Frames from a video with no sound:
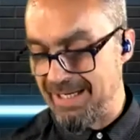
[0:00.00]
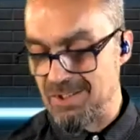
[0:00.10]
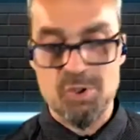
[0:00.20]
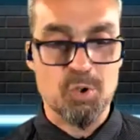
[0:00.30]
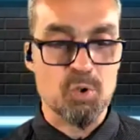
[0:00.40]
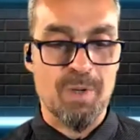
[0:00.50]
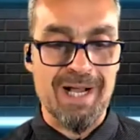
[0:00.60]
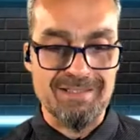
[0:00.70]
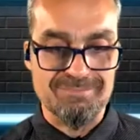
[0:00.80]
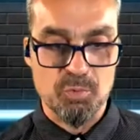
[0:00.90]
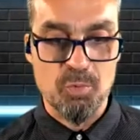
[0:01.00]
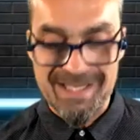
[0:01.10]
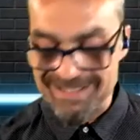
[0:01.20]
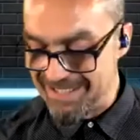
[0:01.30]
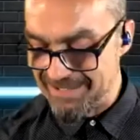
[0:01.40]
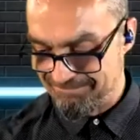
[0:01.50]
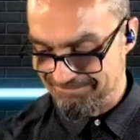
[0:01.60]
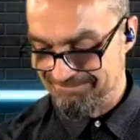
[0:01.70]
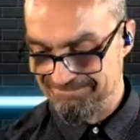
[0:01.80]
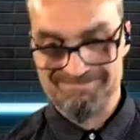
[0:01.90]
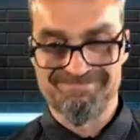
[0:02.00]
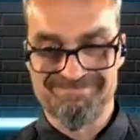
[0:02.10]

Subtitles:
you in a short while. Welcome.